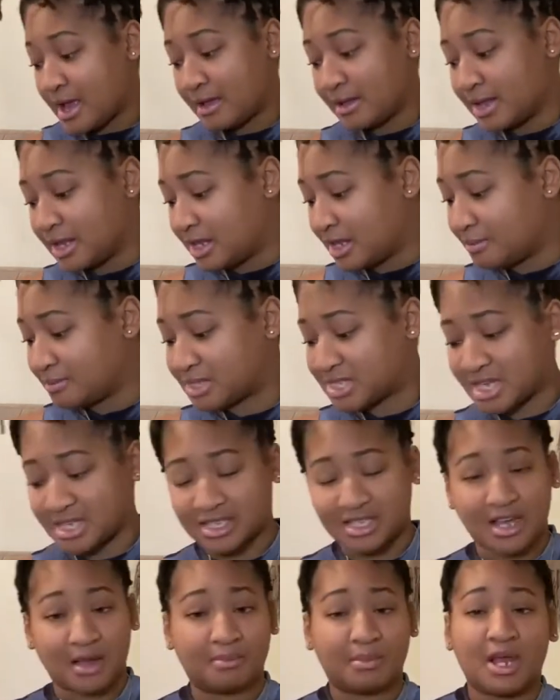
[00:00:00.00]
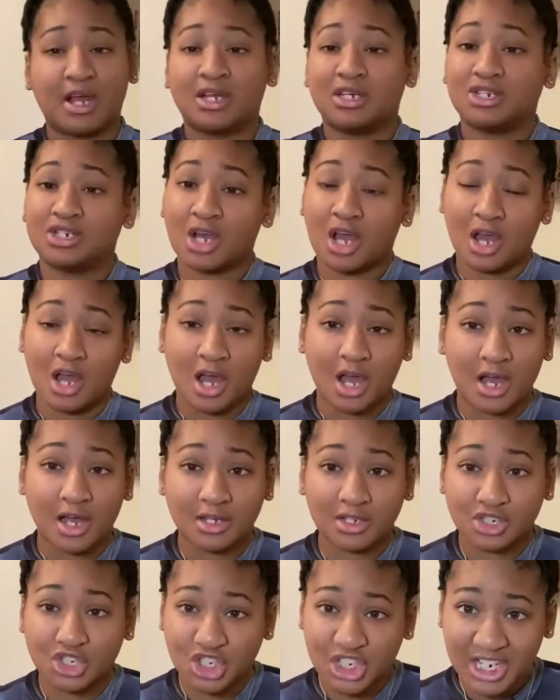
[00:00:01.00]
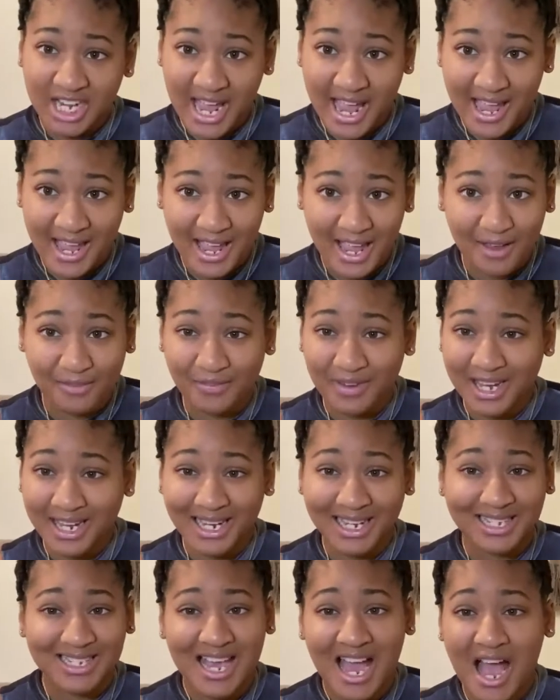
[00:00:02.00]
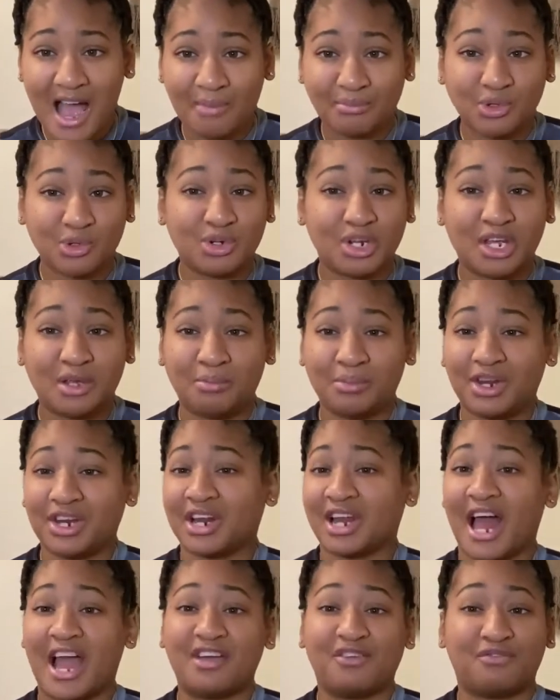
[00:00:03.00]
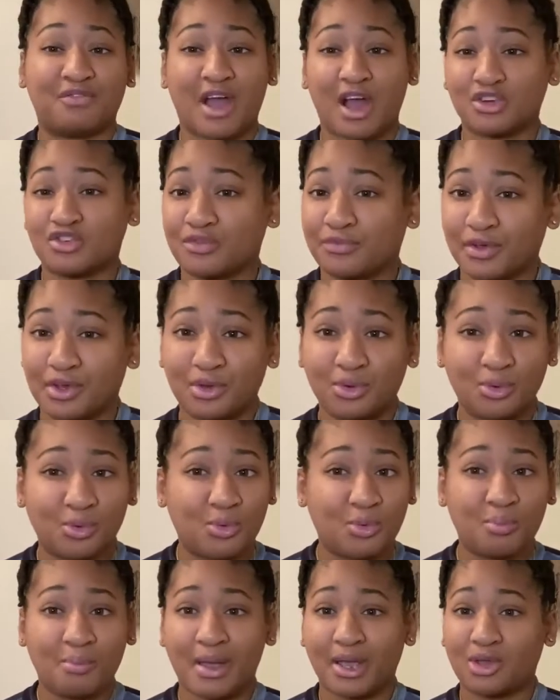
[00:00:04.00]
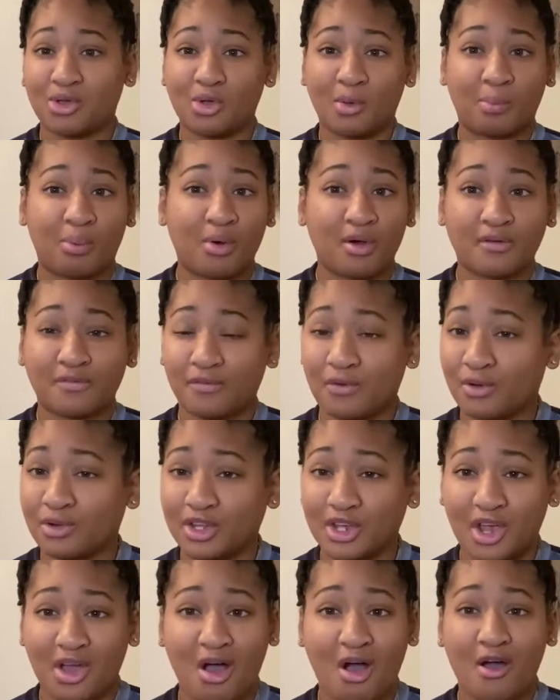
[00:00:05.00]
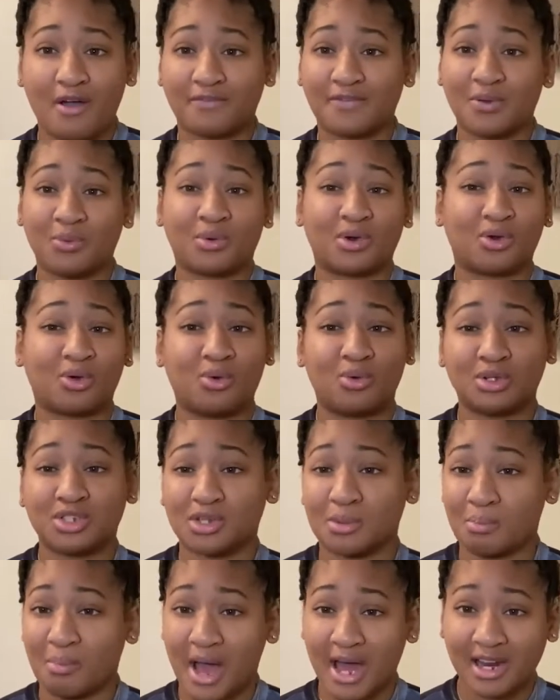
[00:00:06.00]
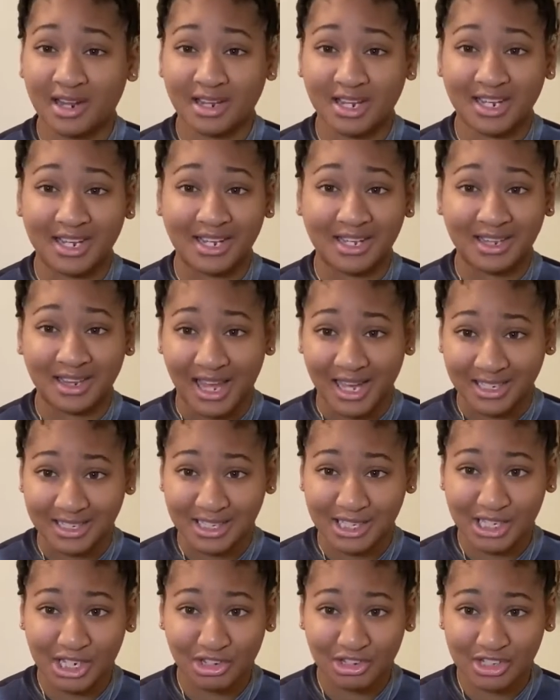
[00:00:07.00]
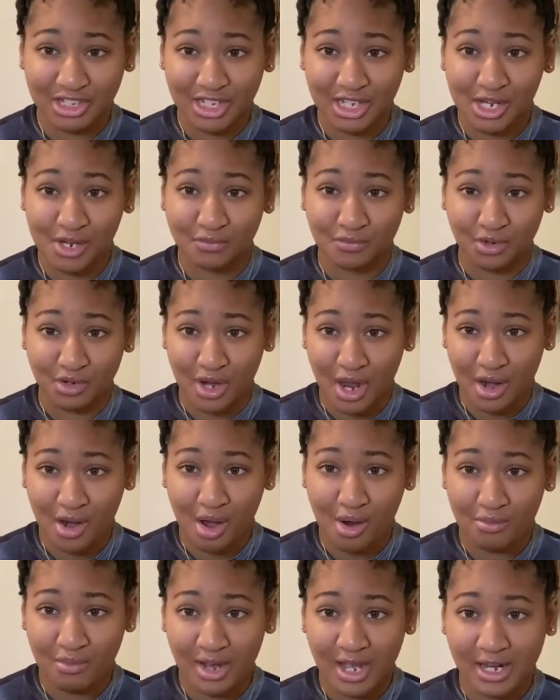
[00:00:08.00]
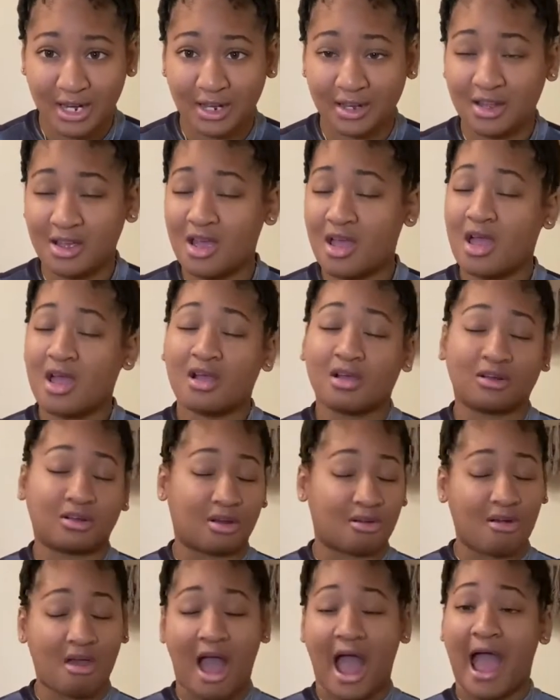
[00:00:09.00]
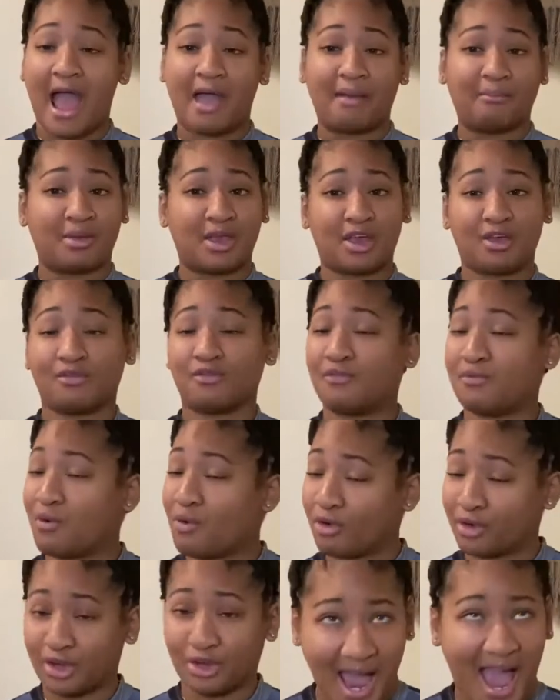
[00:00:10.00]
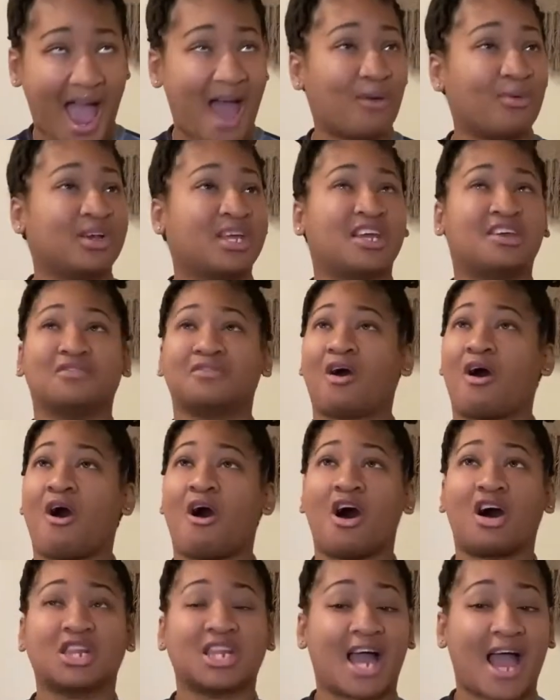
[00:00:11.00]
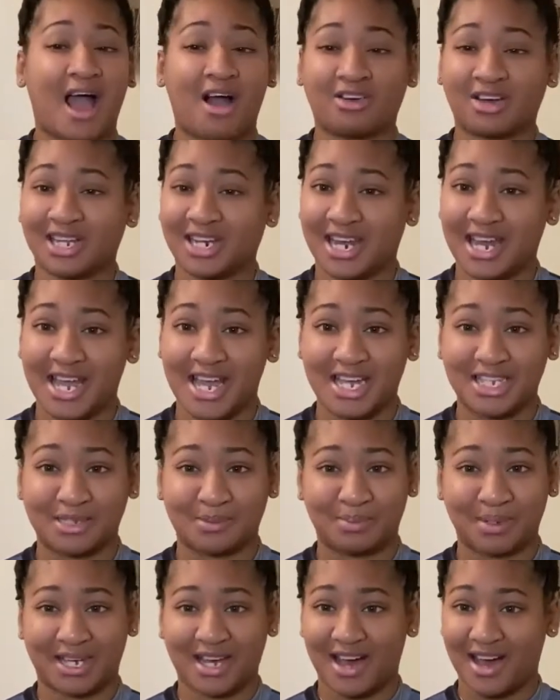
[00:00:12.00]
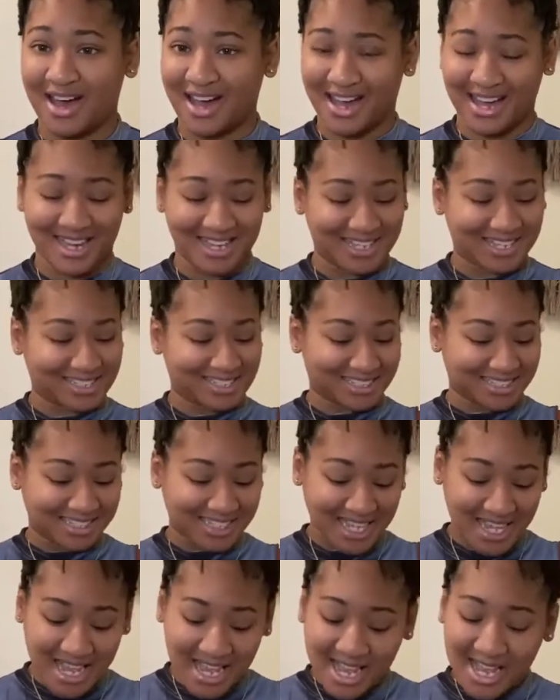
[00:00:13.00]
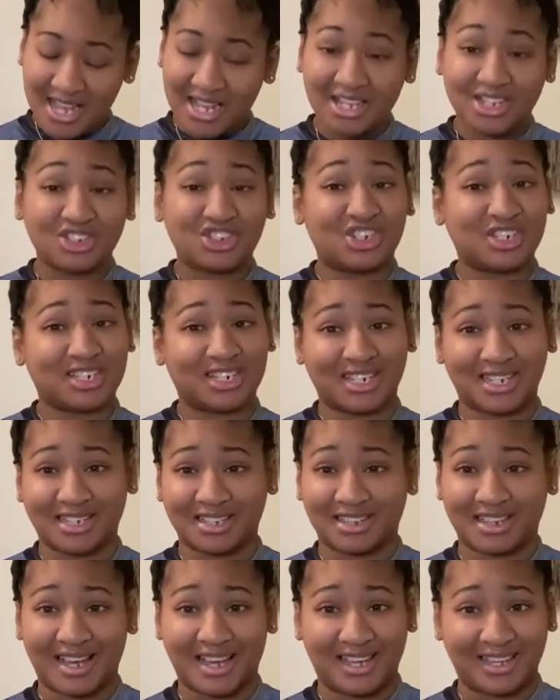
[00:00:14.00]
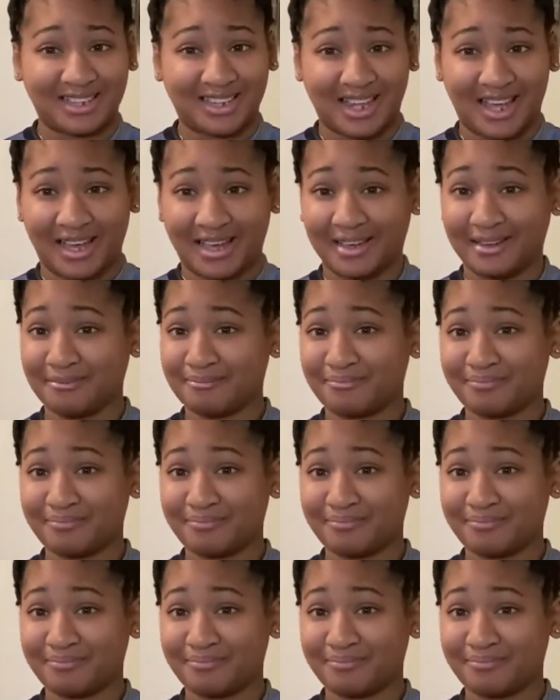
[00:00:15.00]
let me tell you something. Shanae, if anytime you need me to like vouch for you, make you a portfolio, if you want to go into modeling, like seriously, if you're not already, girl, I am here for you. I would give all the accolades, because she did that. Like,